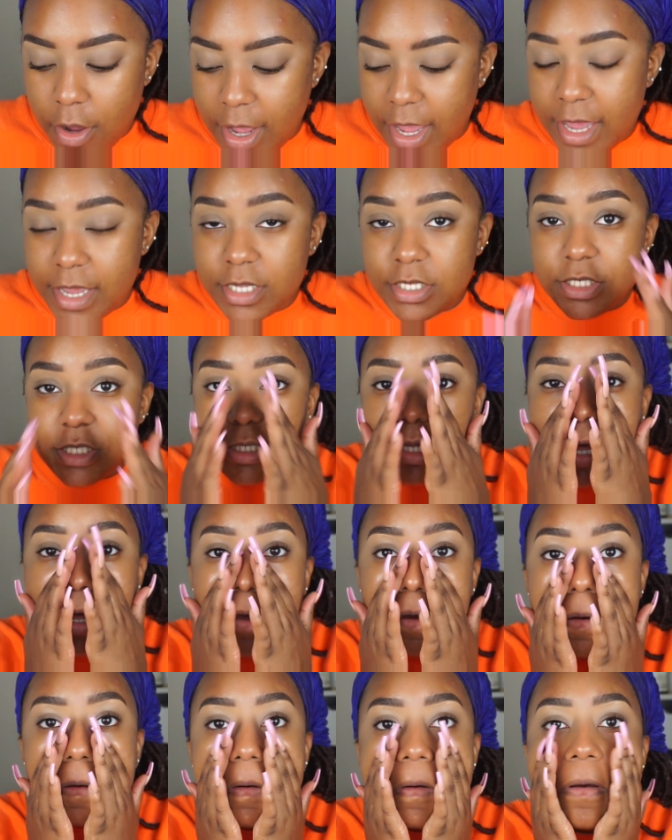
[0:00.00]
Okay,
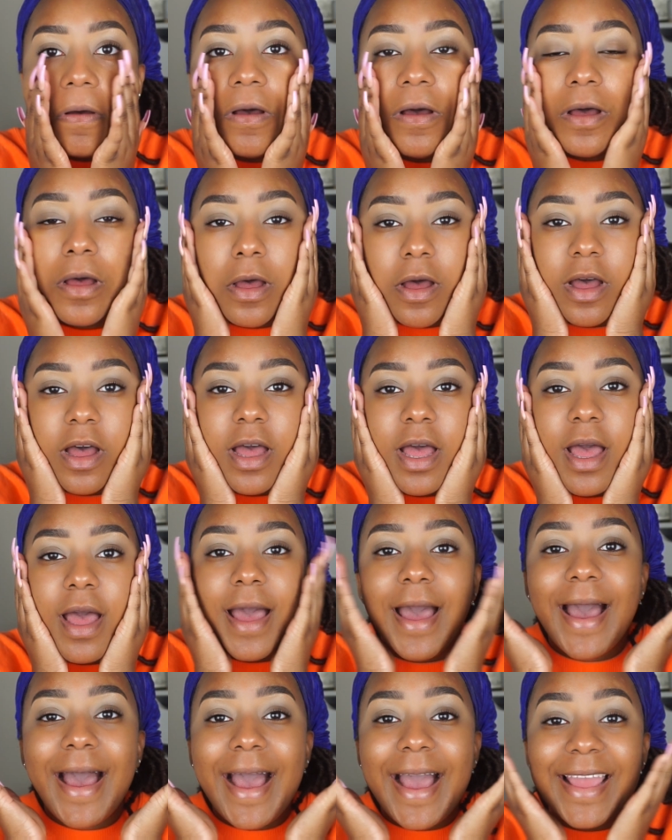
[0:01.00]
so
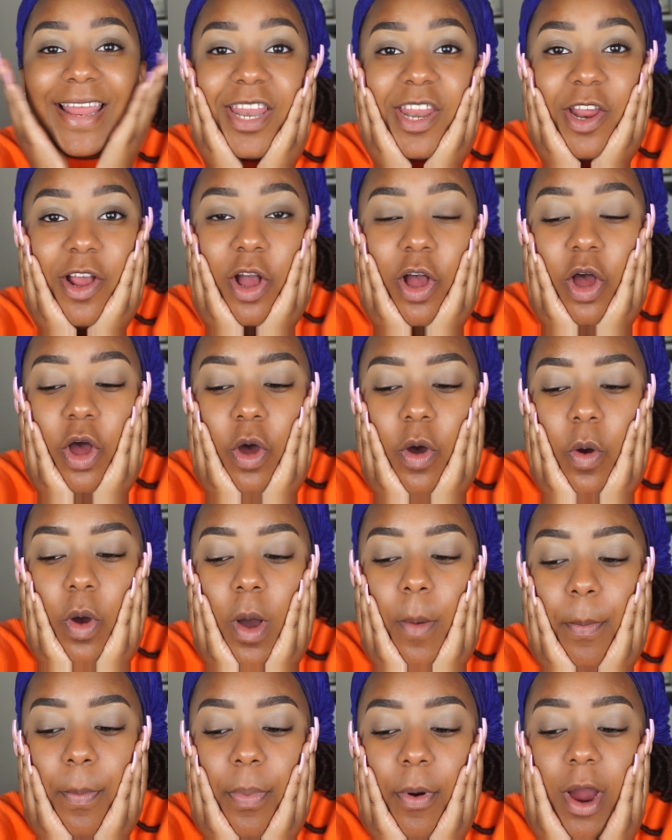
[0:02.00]
I
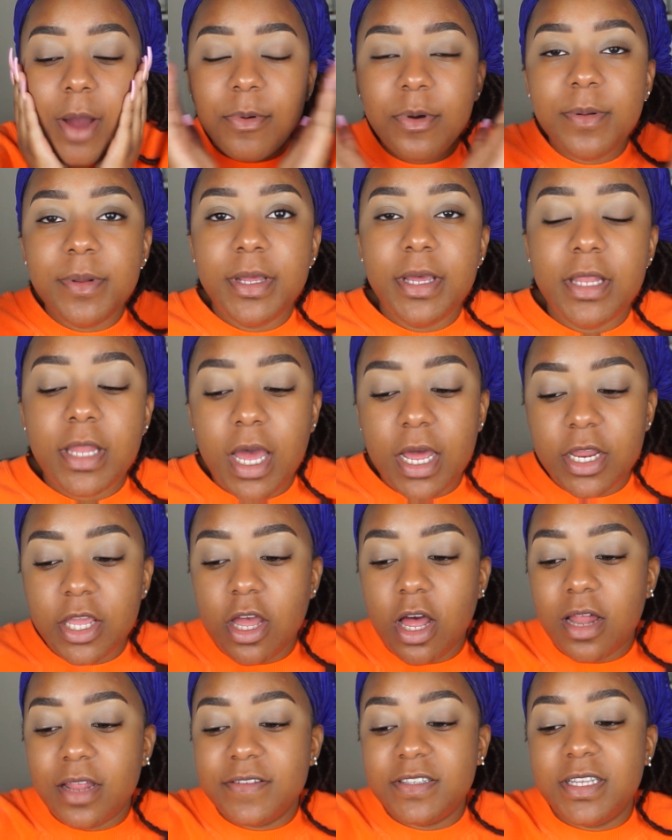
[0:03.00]
know probably a lot of
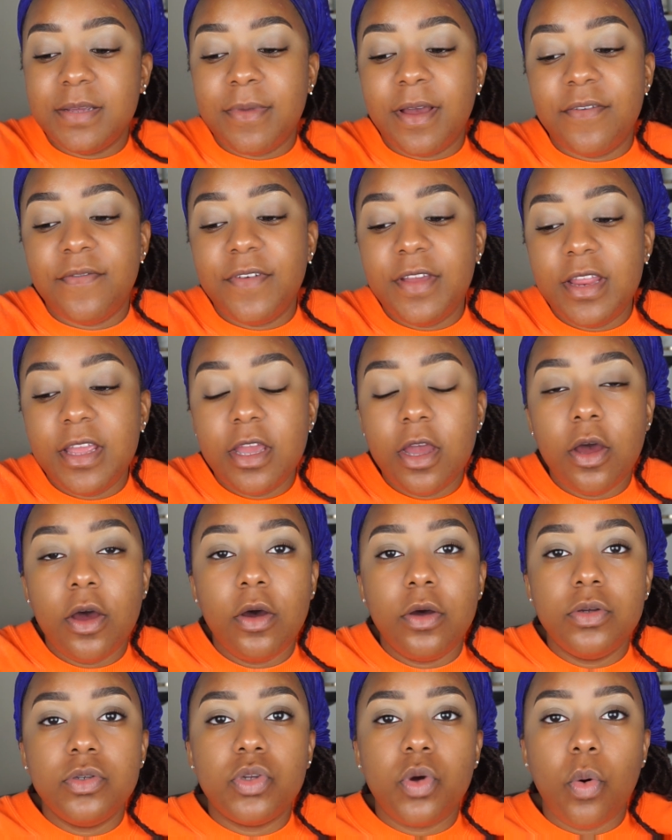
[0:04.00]
y'all see my
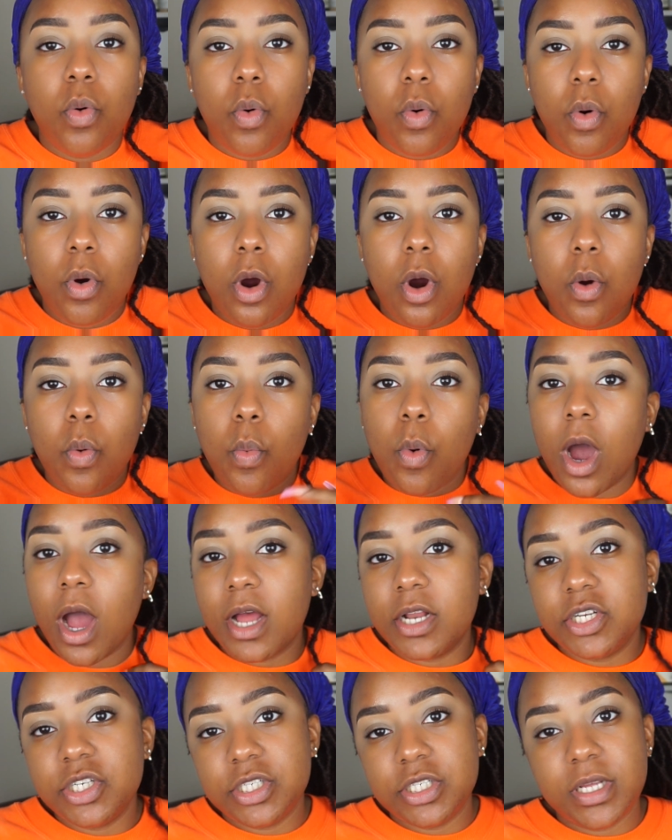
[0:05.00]
videos or
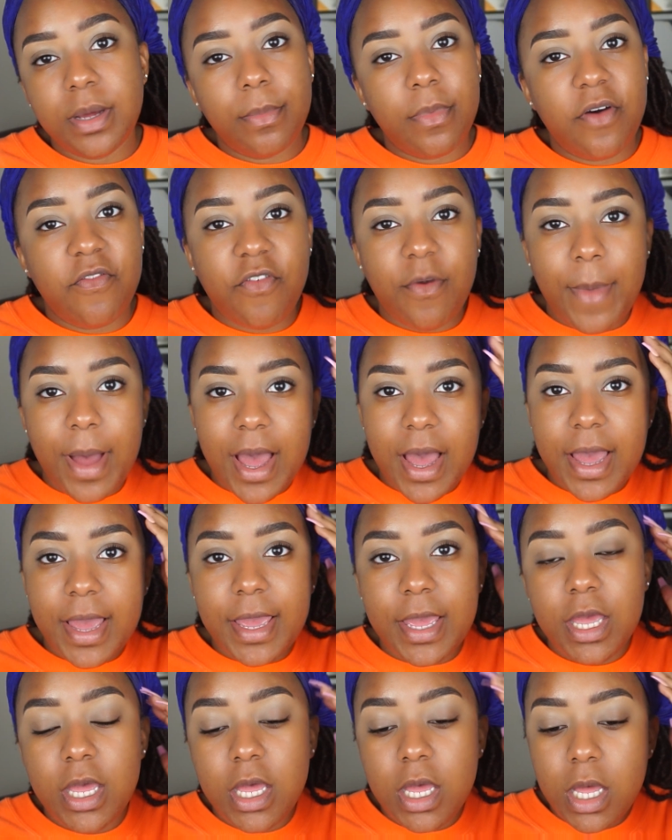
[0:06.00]
watch some of
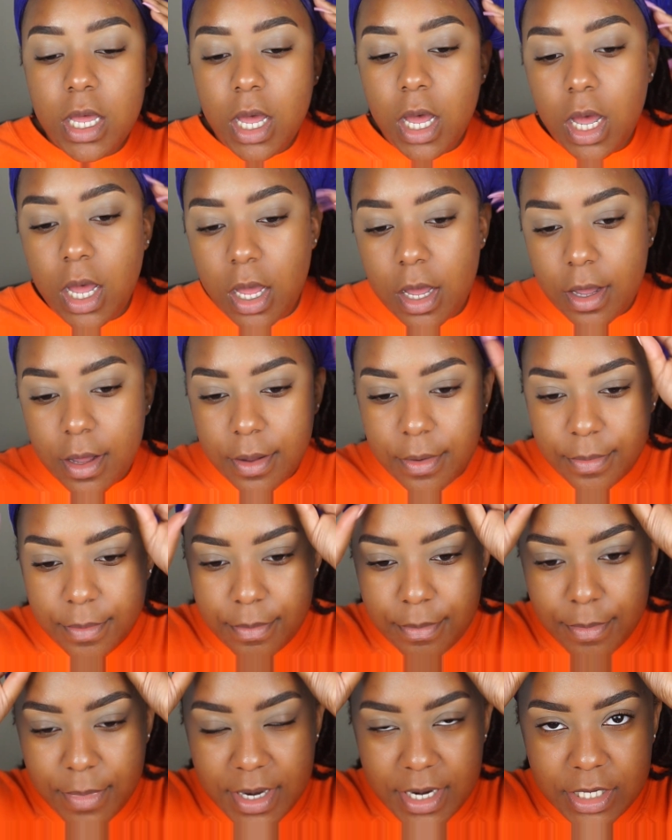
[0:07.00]
my
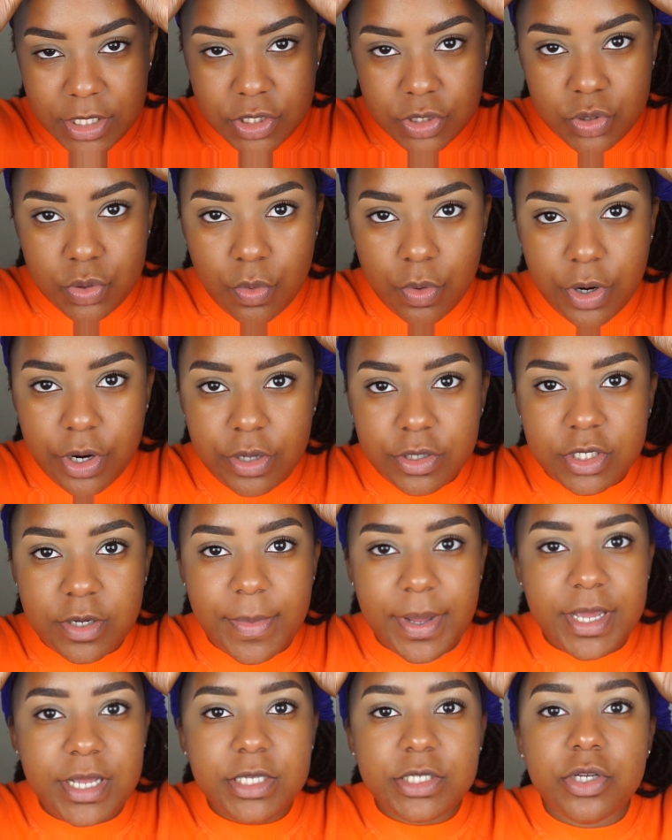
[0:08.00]
mini tutorials
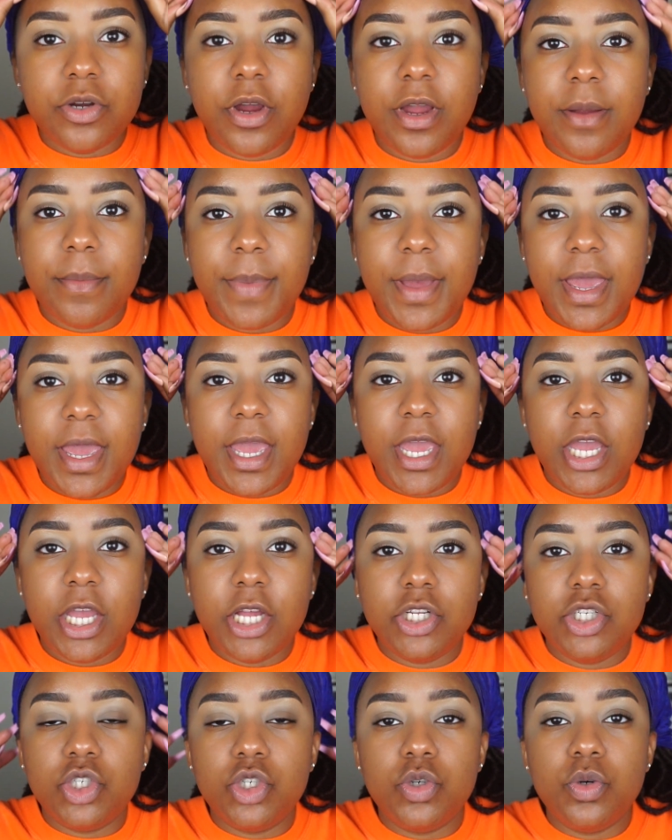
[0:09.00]
on my Instagram
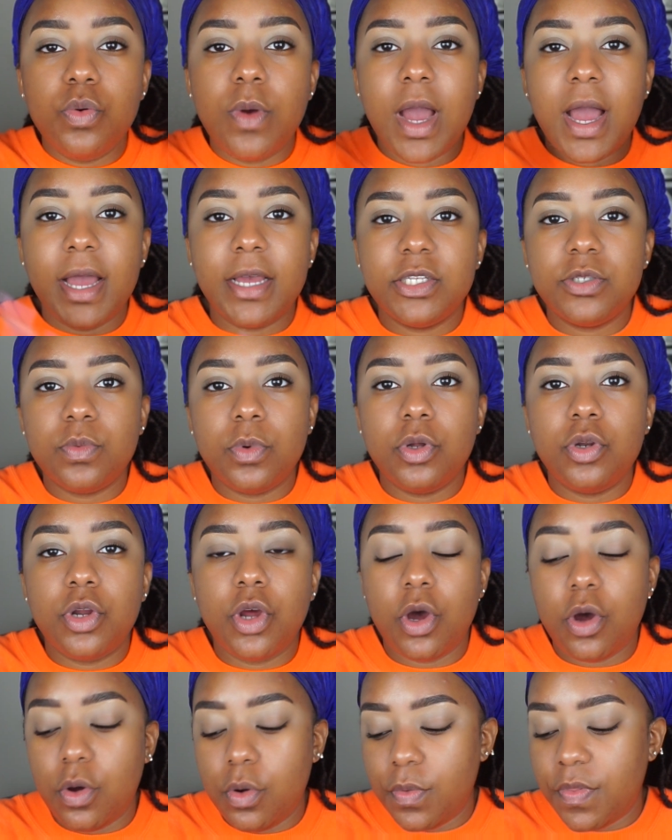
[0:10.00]
page. You guys will
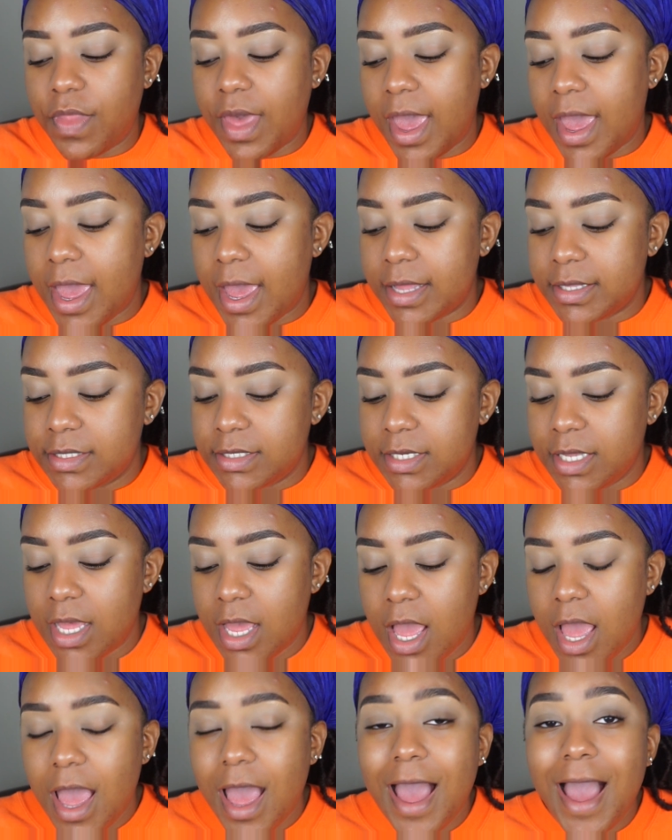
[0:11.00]
know that
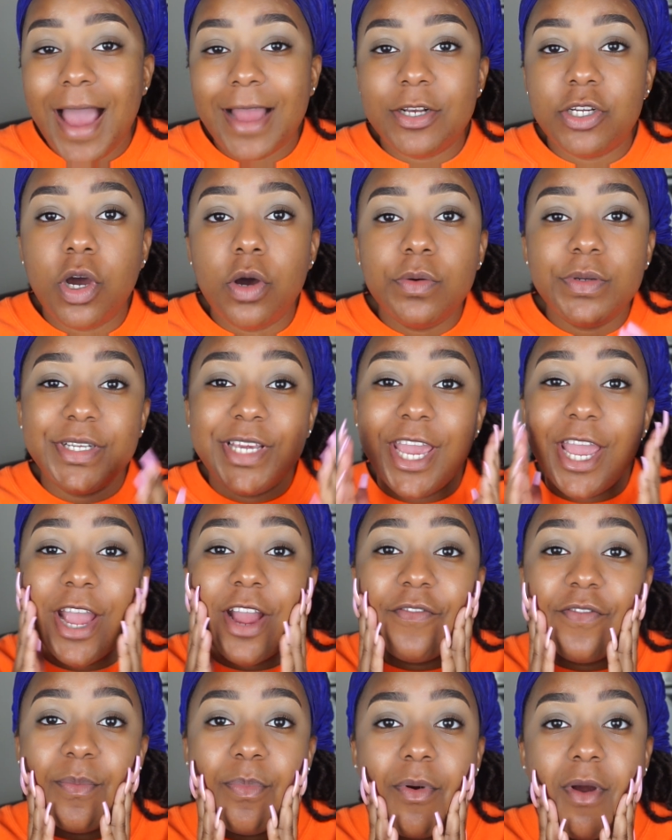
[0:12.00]
I don't
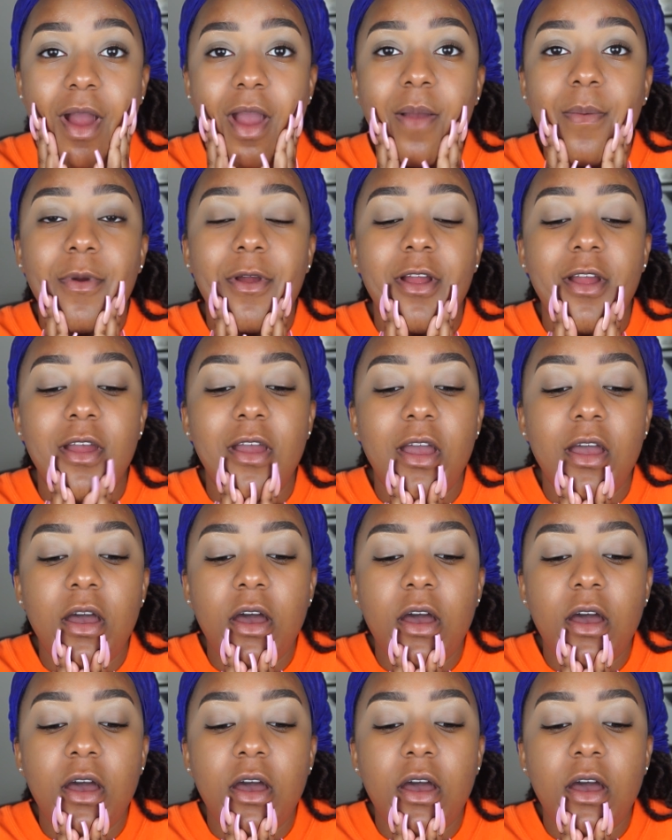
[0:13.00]
care for primer.